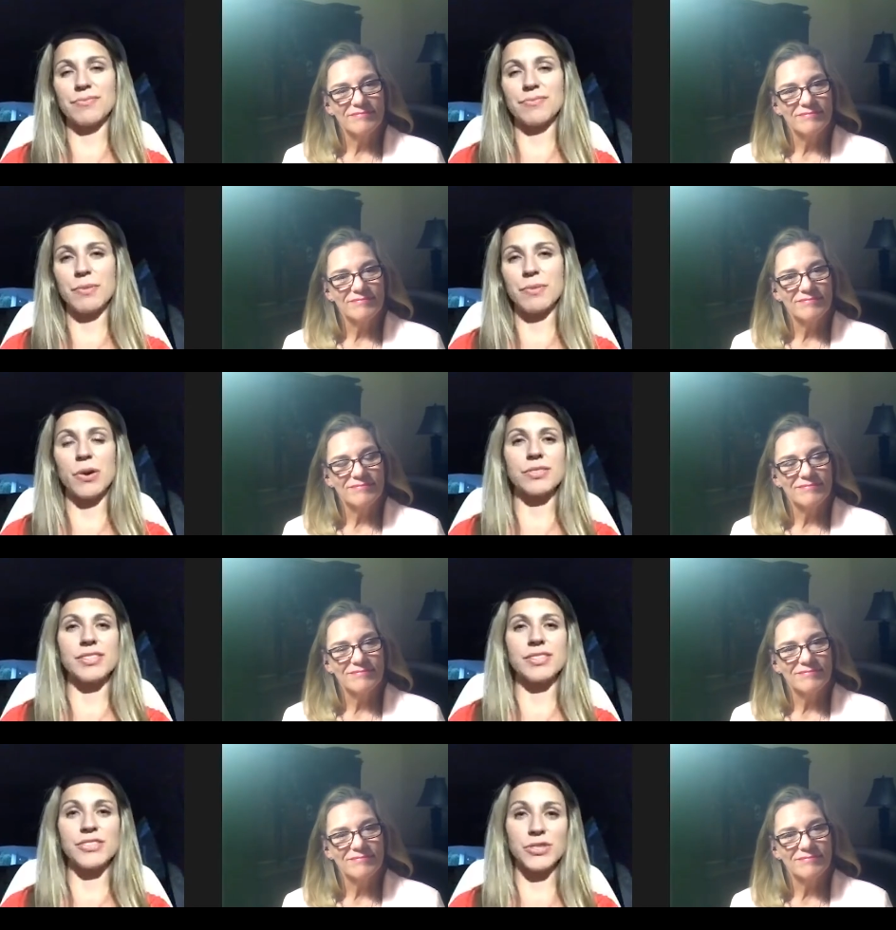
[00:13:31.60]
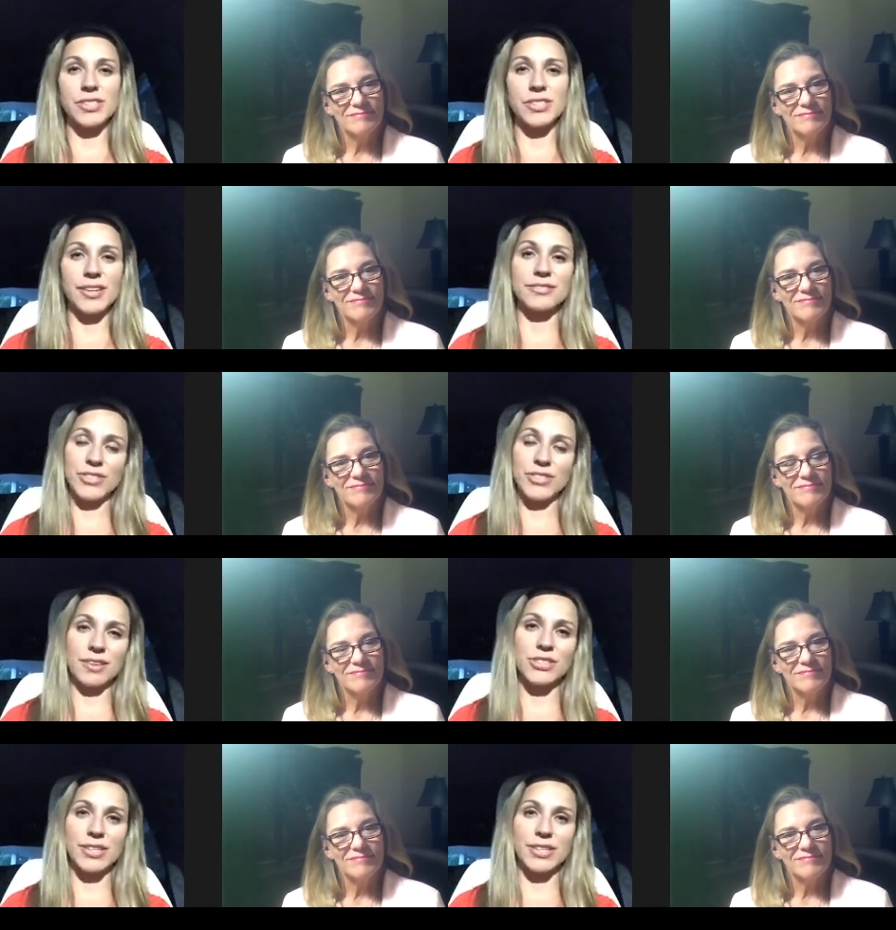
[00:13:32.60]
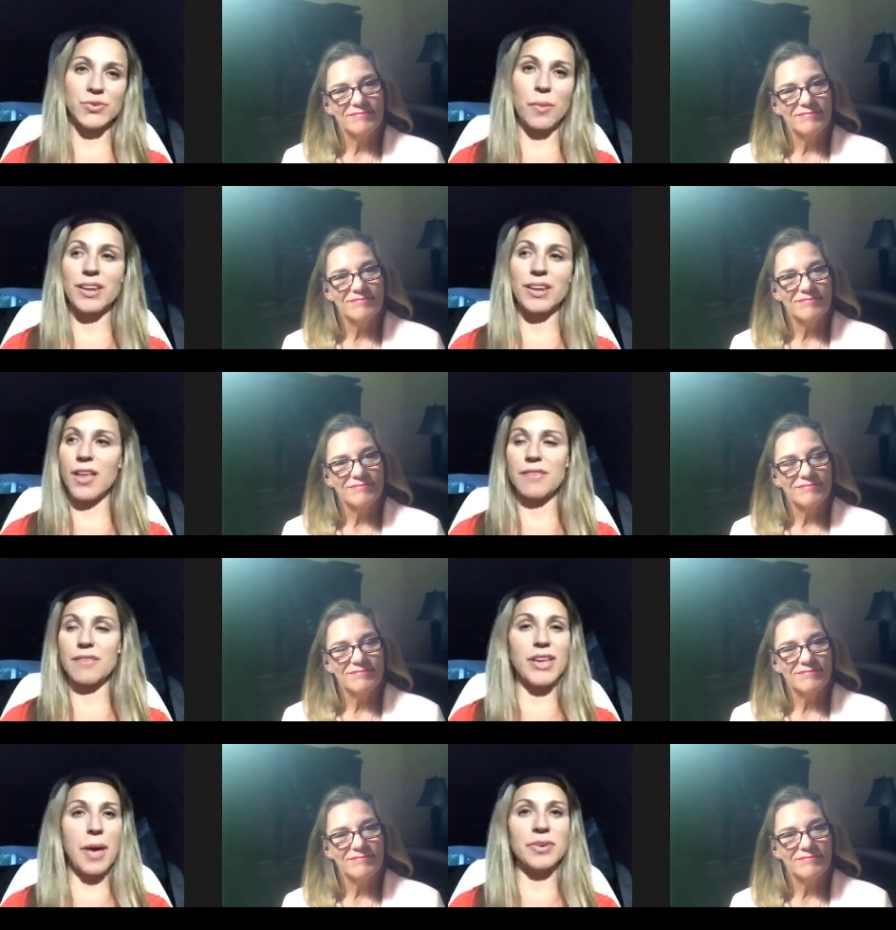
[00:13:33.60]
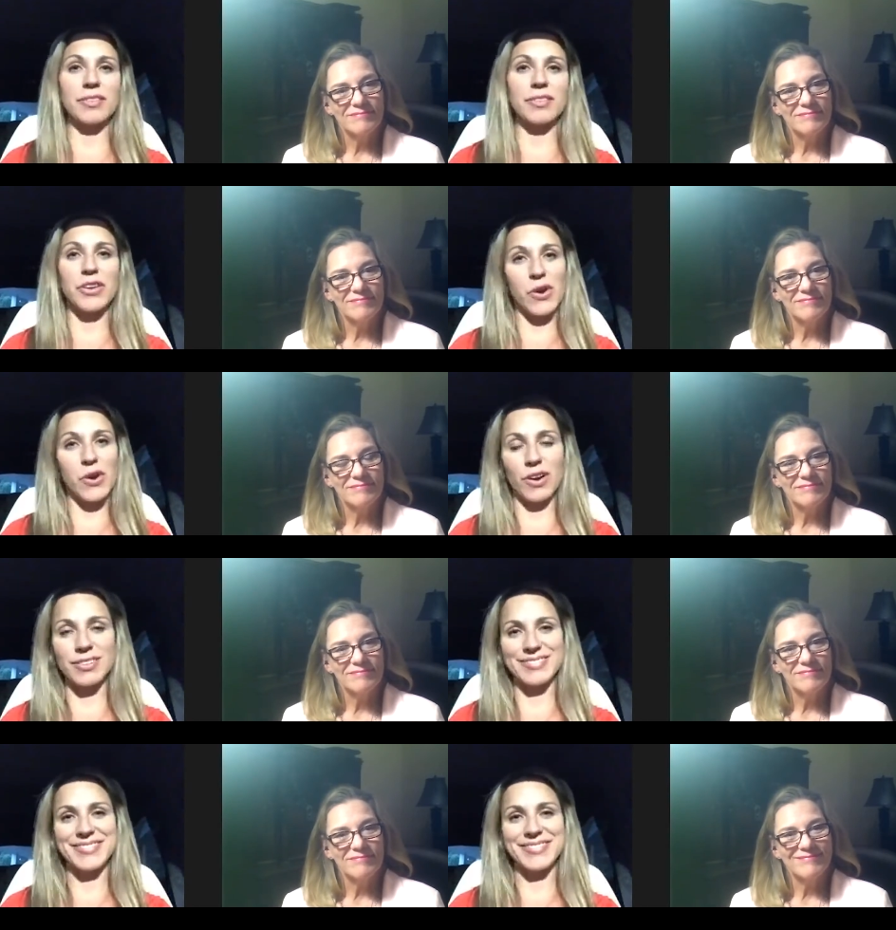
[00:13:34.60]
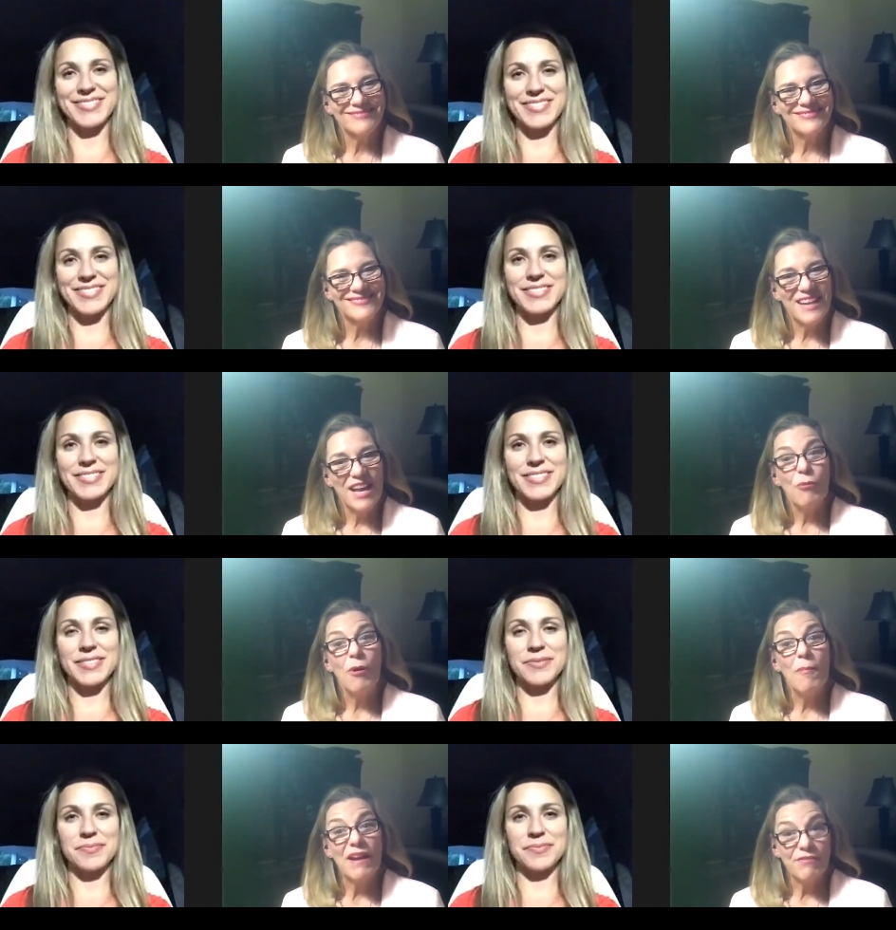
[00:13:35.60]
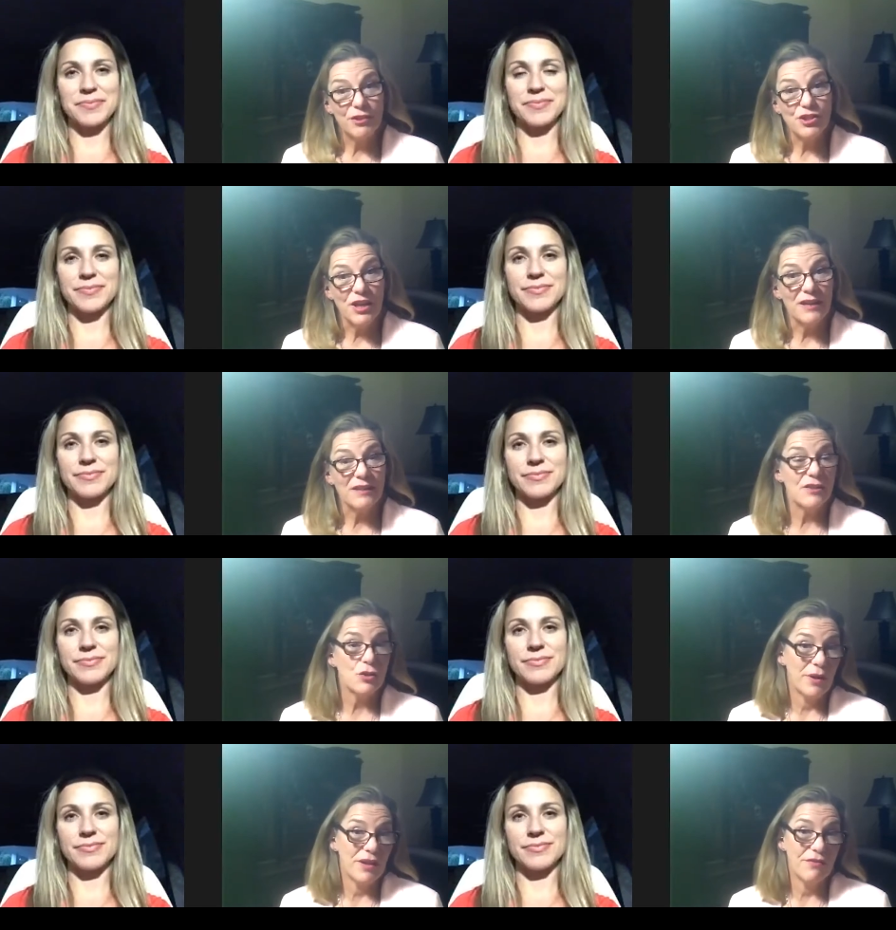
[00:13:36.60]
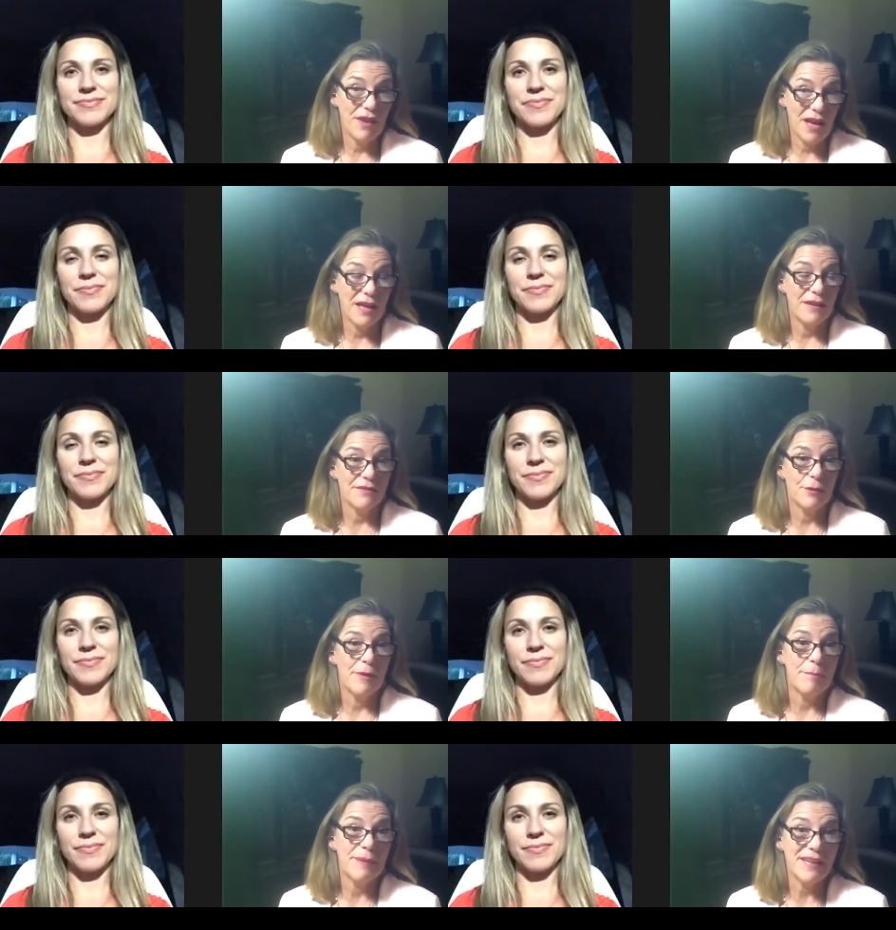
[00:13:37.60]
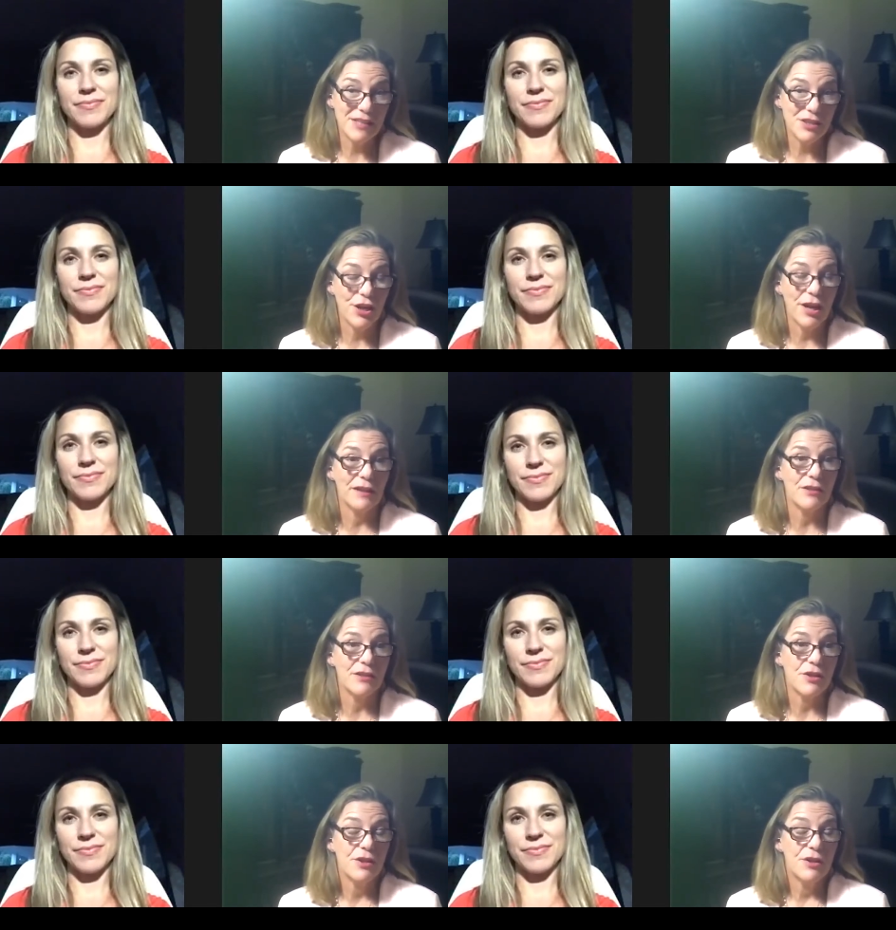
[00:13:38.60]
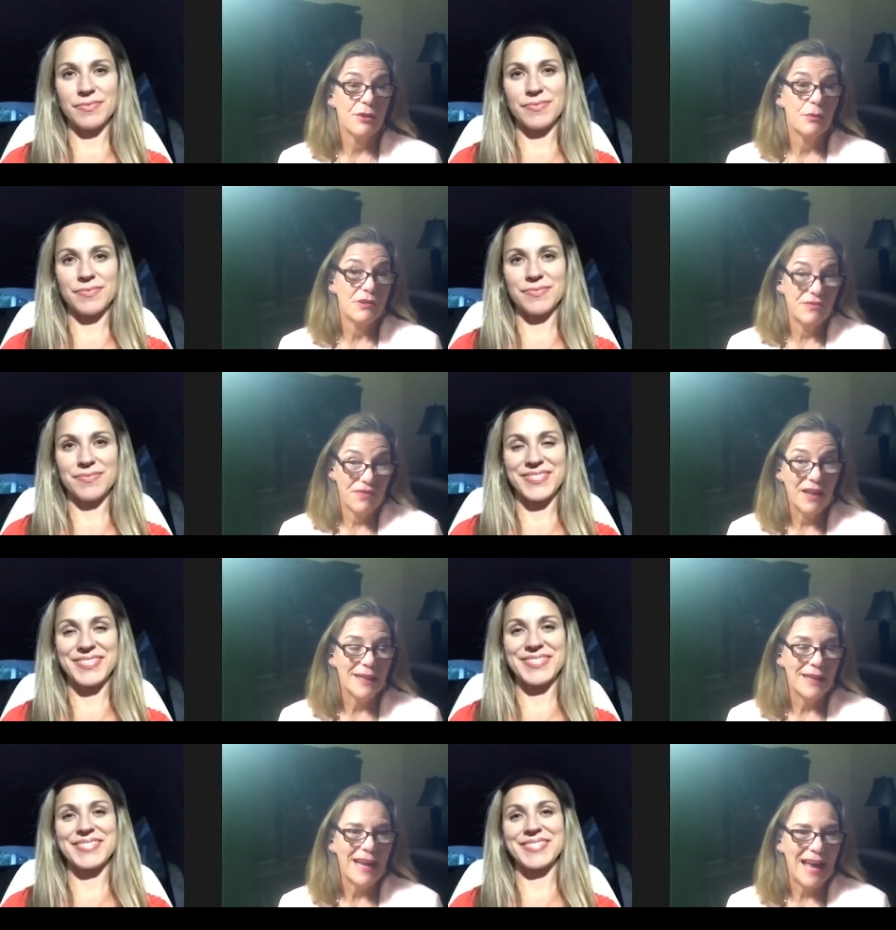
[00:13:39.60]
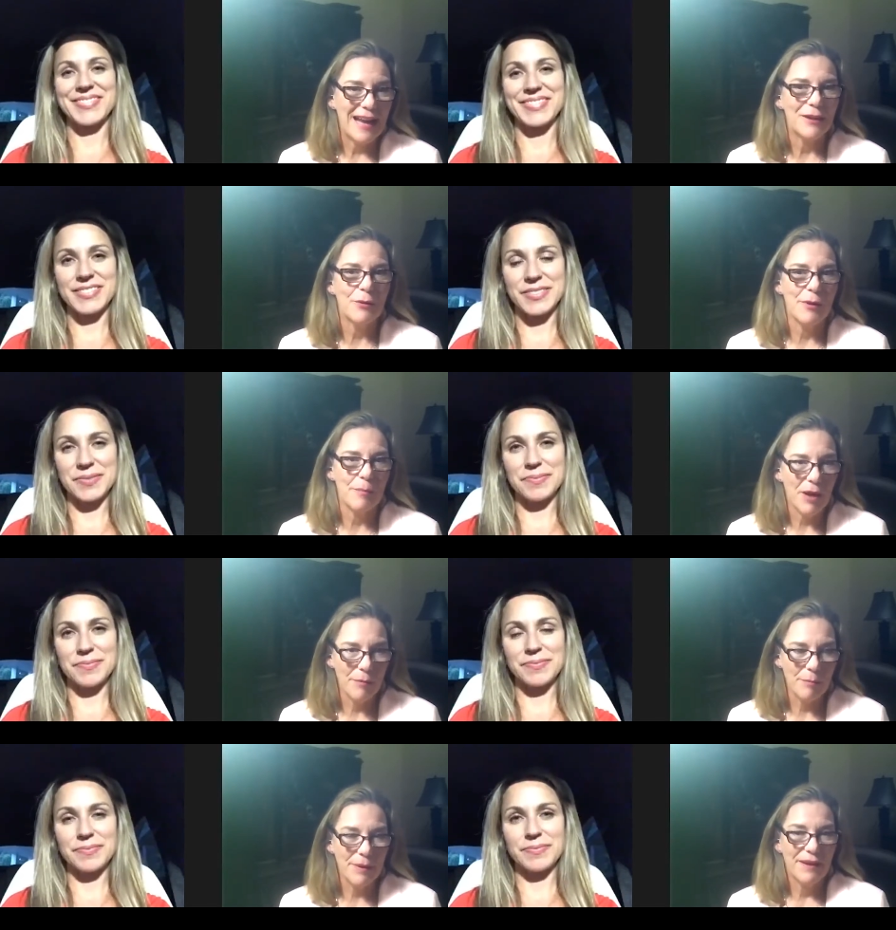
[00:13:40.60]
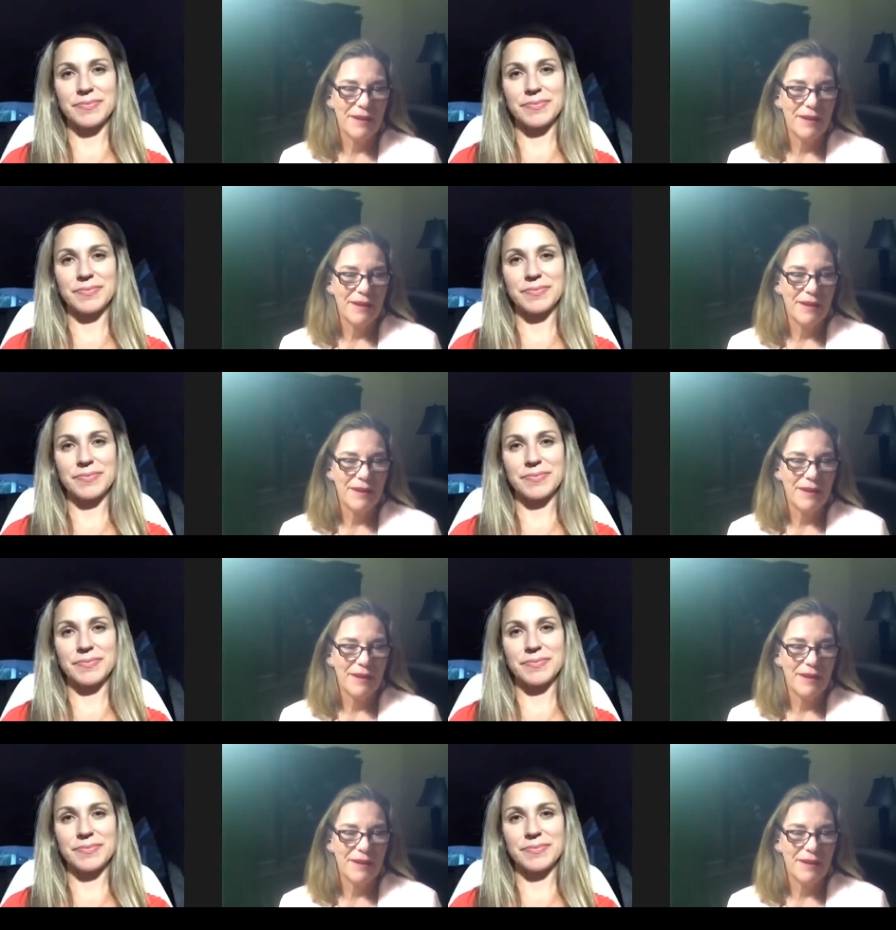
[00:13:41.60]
Speaker 1: the most interesting and challenging as well but a lot of it happened in the car
Speaker 2: mm. well my first child is 25 so my biggest challenge was finding an adequate pump